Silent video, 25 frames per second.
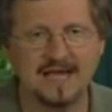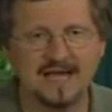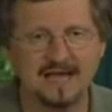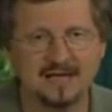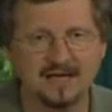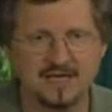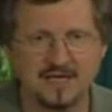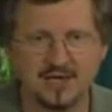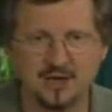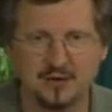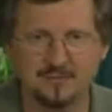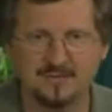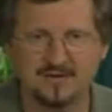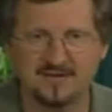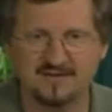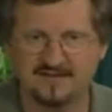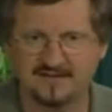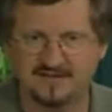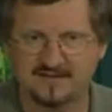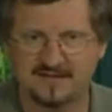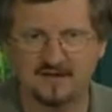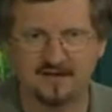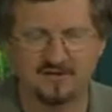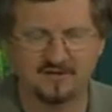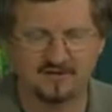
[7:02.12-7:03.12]
in a human
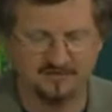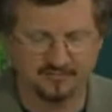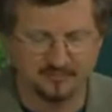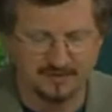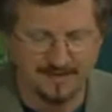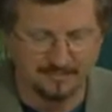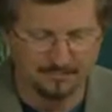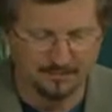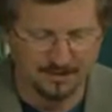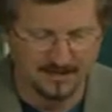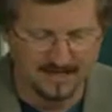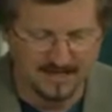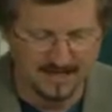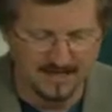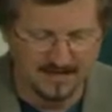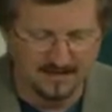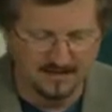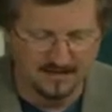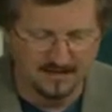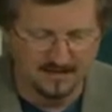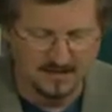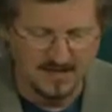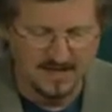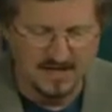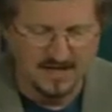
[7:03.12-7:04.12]
cell is
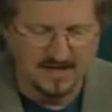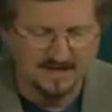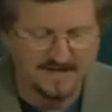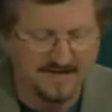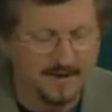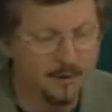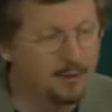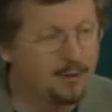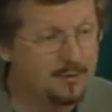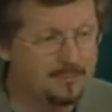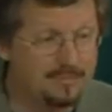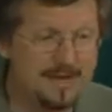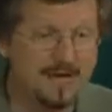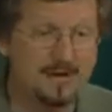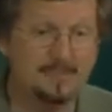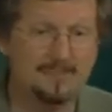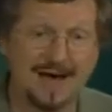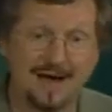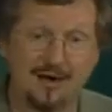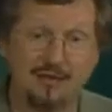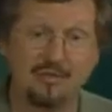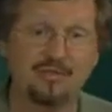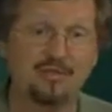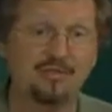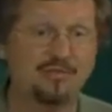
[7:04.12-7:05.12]
replicated, there would be
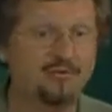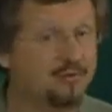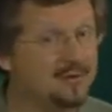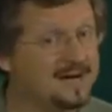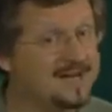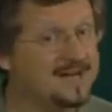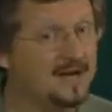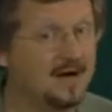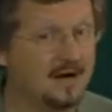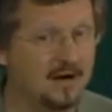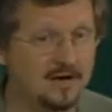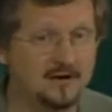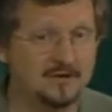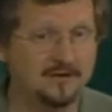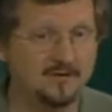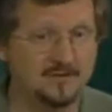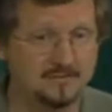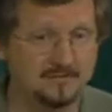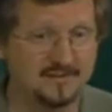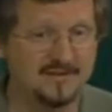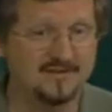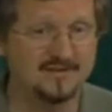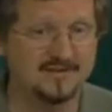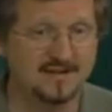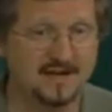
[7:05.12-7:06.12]
about 300
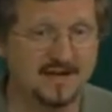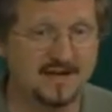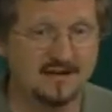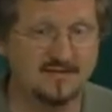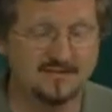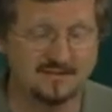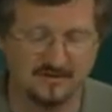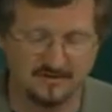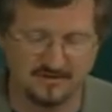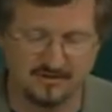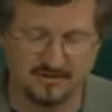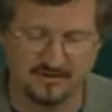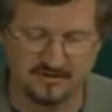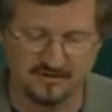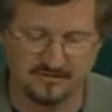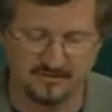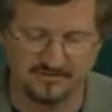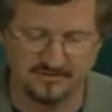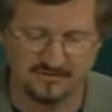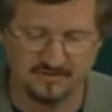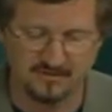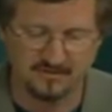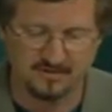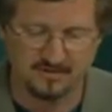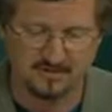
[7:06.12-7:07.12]
mistakes
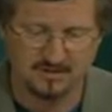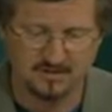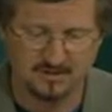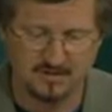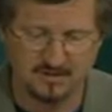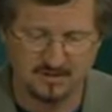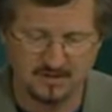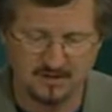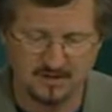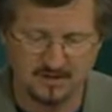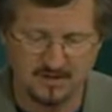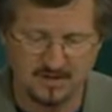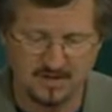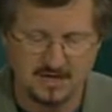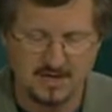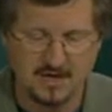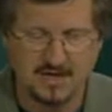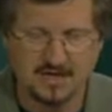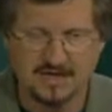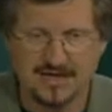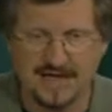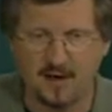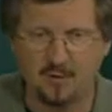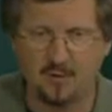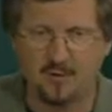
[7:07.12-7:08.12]
introduced.
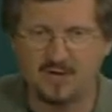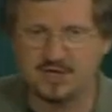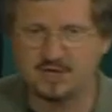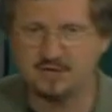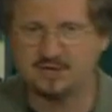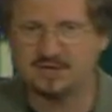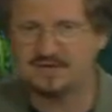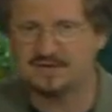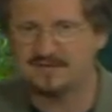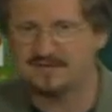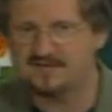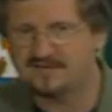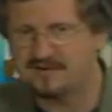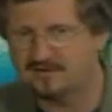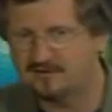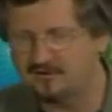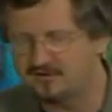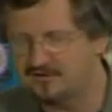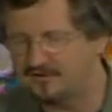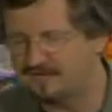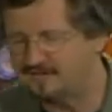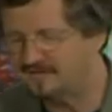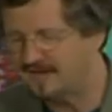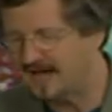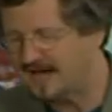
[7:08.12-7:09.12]
Now, when you consider
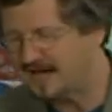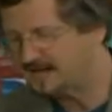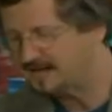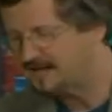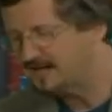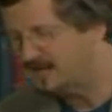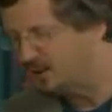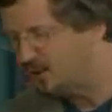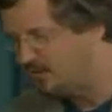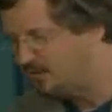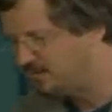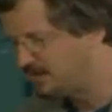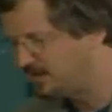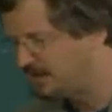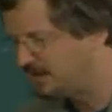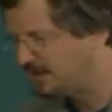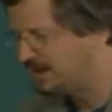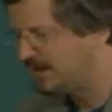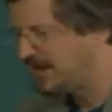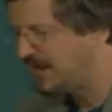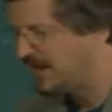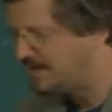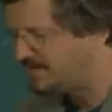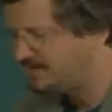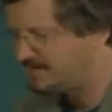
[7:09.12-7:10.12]
the fact that over the
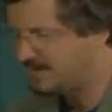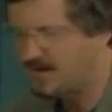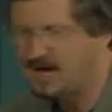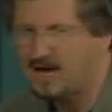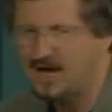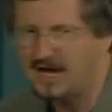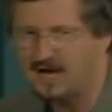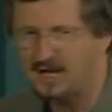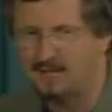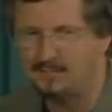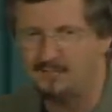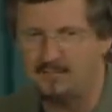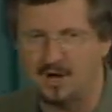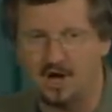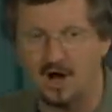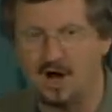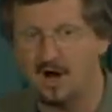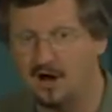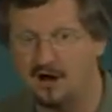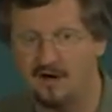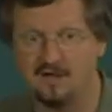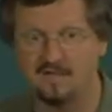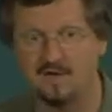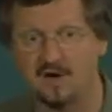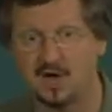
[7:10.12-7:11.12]
lifetime
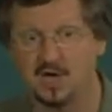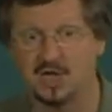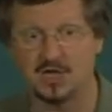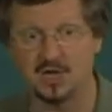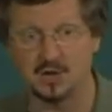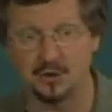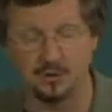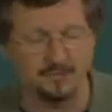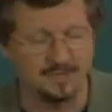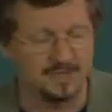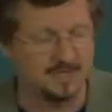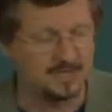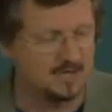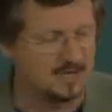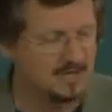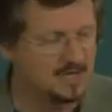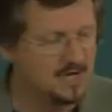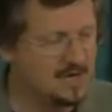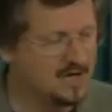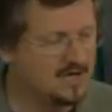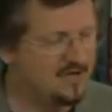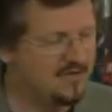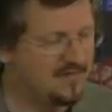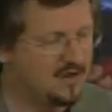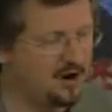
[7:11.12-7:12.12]
of a human,
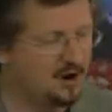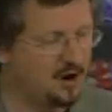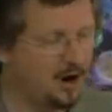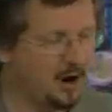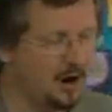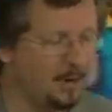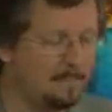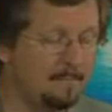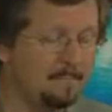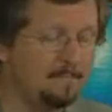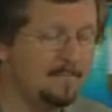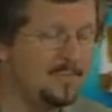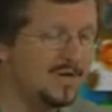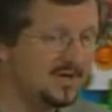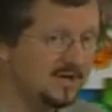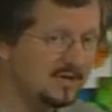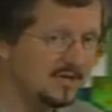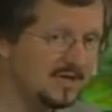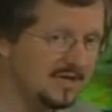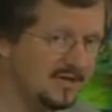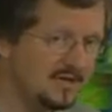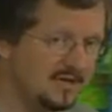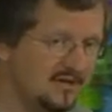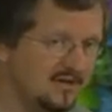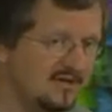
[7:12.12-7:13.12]
there are
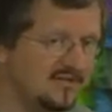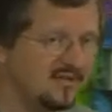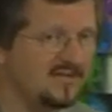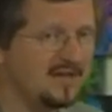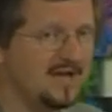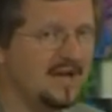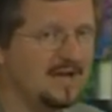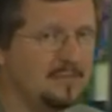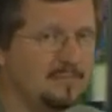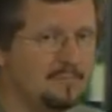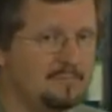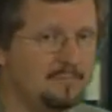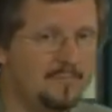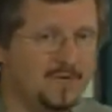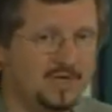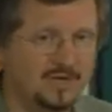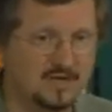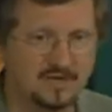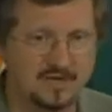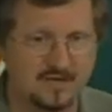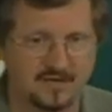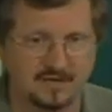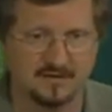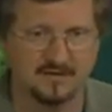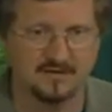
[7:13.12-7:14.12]
billions and
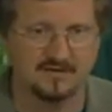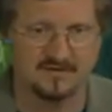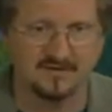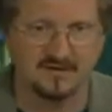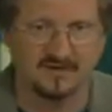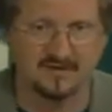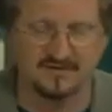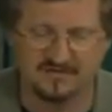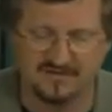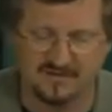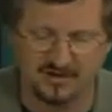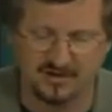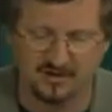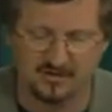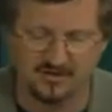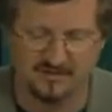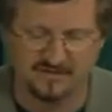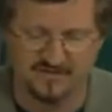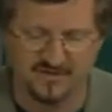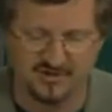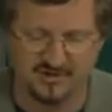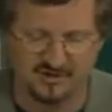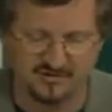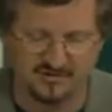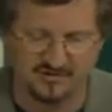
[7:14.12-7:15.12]
billions of cell
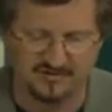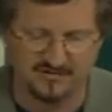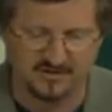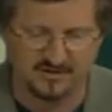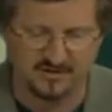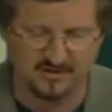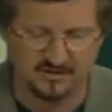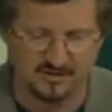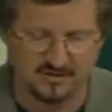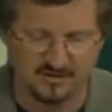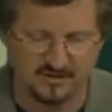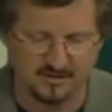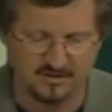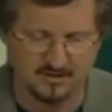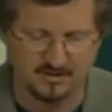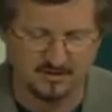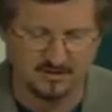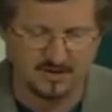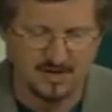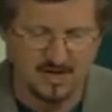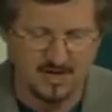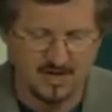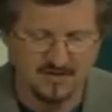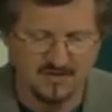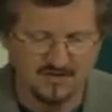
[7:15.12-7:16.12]
divisions that occur,
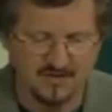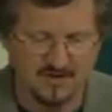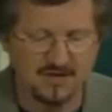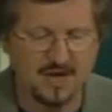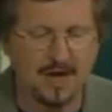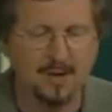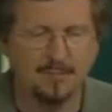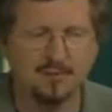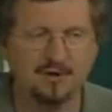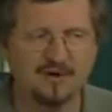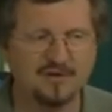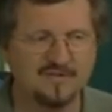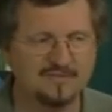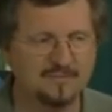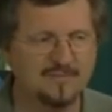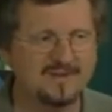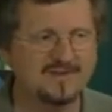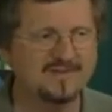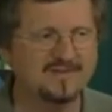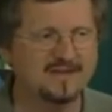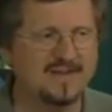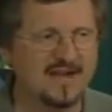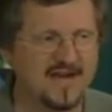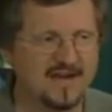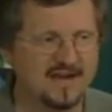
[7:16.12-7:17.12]
the number of
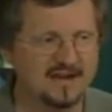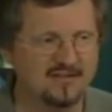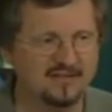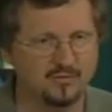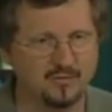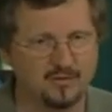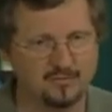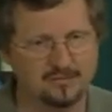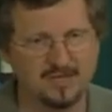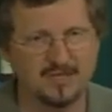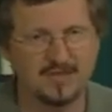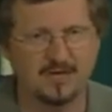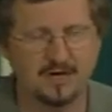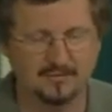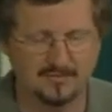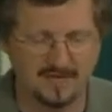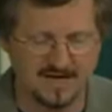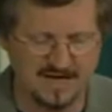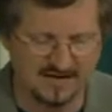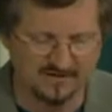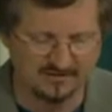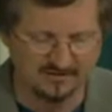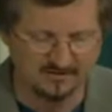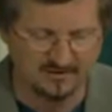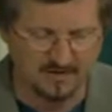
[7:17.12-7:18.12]
mistakes would become
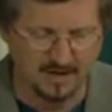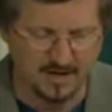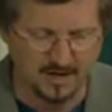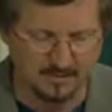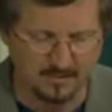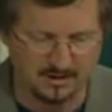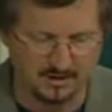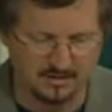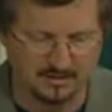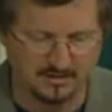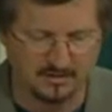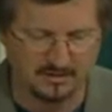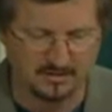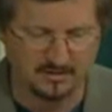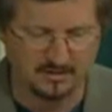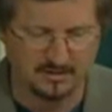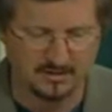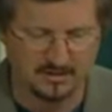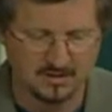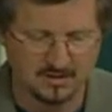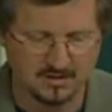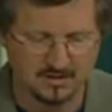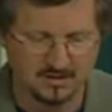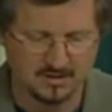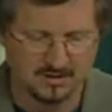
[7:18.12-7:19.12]
astronomical
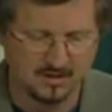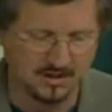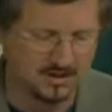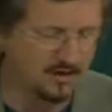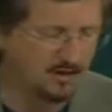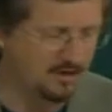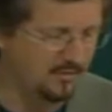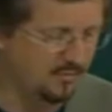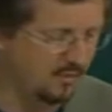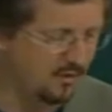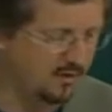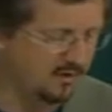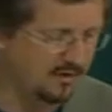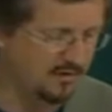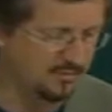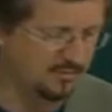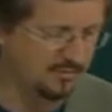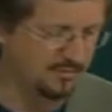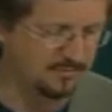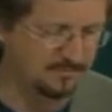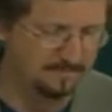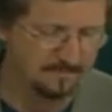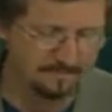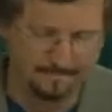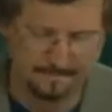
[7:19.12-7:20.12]
and
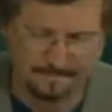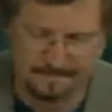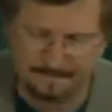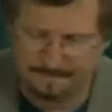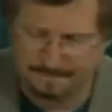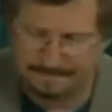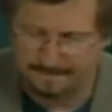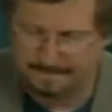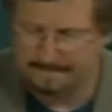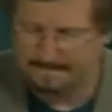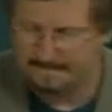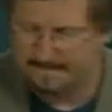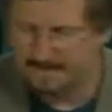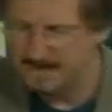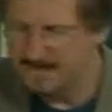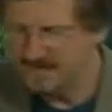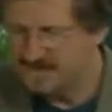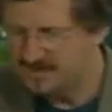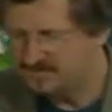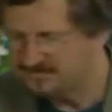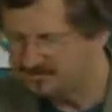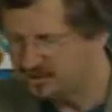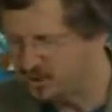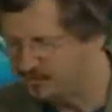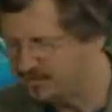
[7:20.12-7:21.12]
unworkable.
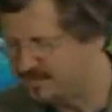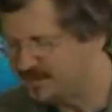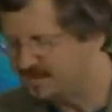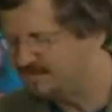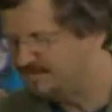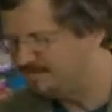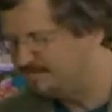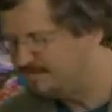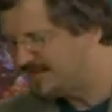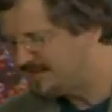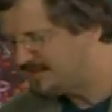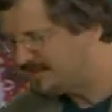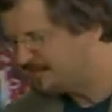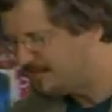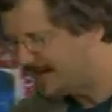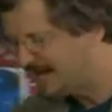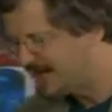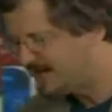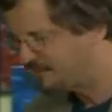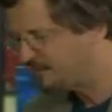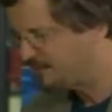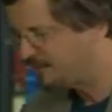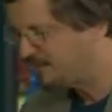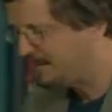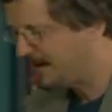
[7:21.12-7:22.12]
So this
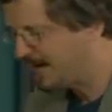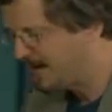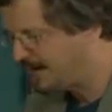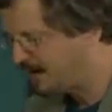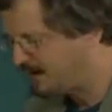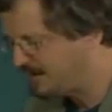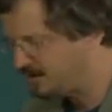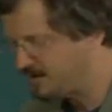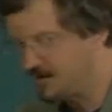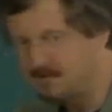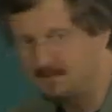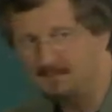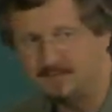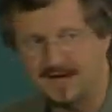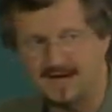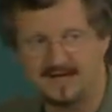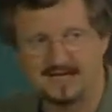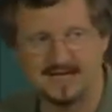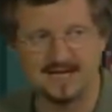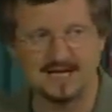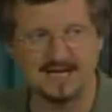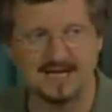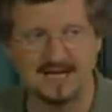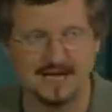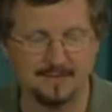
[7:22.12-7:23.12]
mismatch repair done by
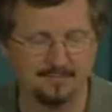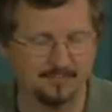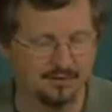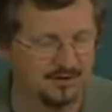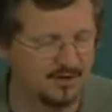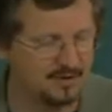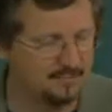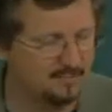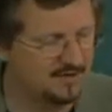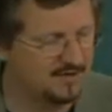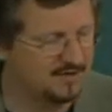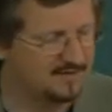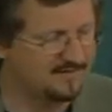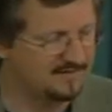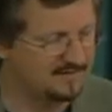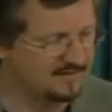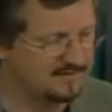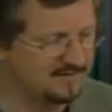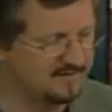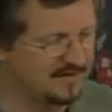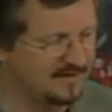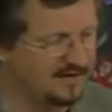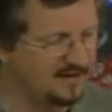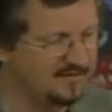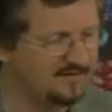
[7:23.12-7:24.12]
DNA polymerase
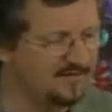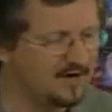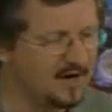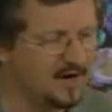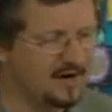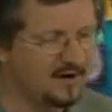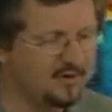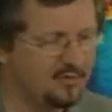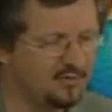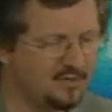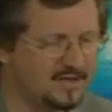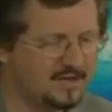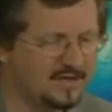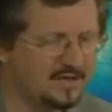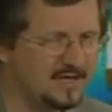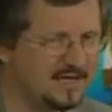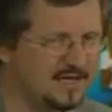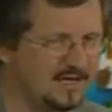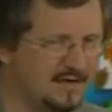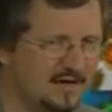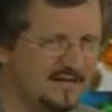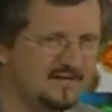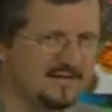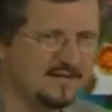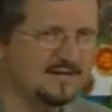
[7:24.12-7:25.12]
itself really
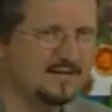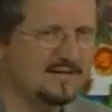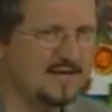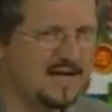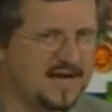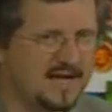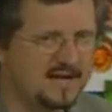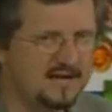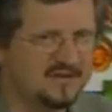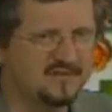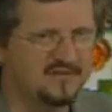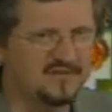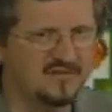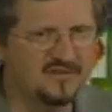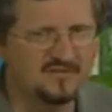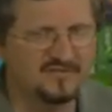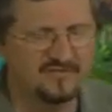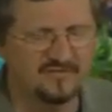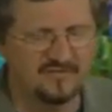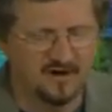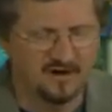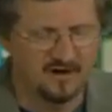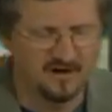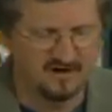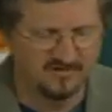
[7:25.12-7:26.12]
doesn't take us as
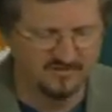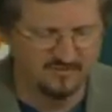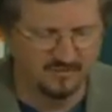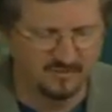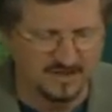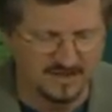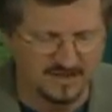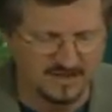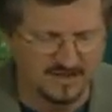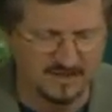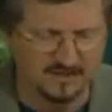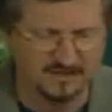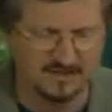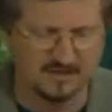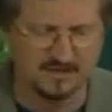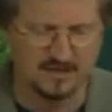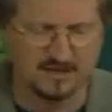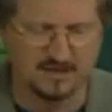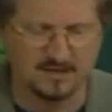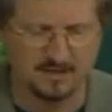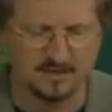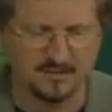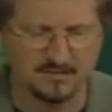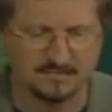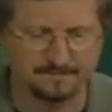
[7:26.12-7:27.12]
far as we need to
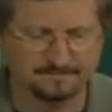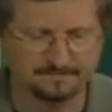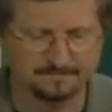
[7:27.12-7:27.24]
go.